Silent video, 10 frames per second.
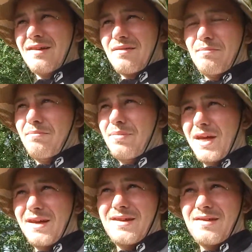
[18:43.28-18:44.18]
Some
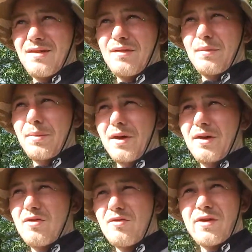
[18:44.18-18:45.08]
big silver
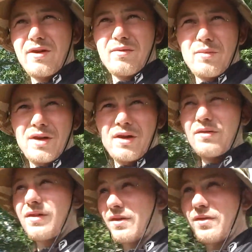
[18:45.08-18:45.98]
birch trees and
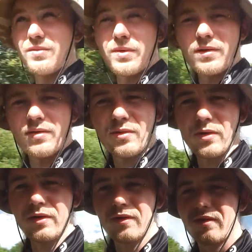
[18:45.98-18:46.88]
willows here as well. It's
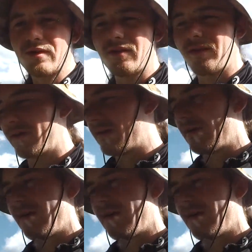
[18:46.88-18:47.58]
quite nice to see.